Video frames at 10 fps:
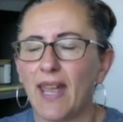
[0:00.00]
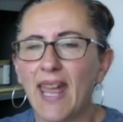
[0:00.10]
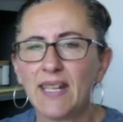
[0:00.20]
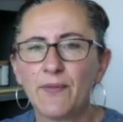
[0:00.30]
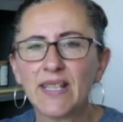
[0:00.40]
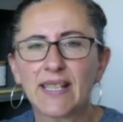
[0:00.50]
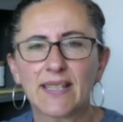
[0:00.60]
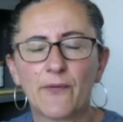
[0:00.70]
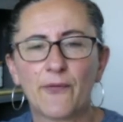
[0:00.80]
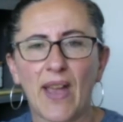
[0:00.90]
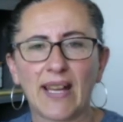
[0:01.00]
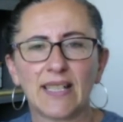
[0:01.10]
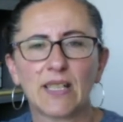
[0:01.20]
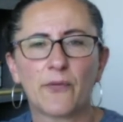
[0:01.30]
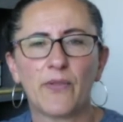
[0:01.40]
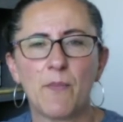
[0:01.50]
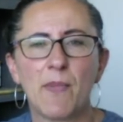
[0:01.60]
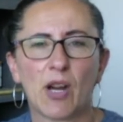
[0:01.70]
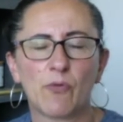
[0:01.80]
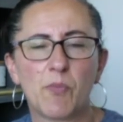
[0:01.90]
Anything that's affecting the
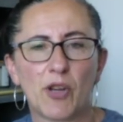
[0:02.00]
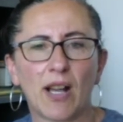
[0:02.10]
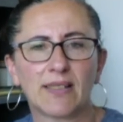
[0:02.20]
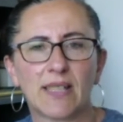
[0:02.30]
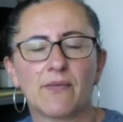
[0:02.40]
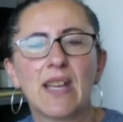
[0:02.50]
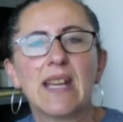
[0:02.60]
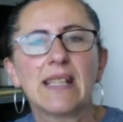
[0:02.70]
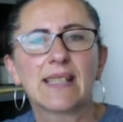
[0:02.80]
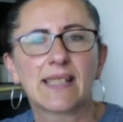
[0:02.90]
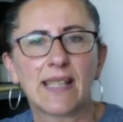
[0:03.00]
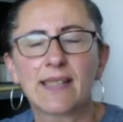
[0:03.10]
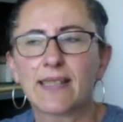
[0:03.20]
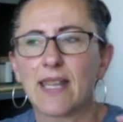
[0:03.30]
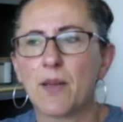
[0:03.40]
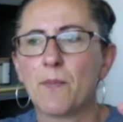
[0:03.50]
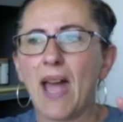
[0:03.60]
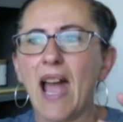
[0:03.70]
female reproductive system,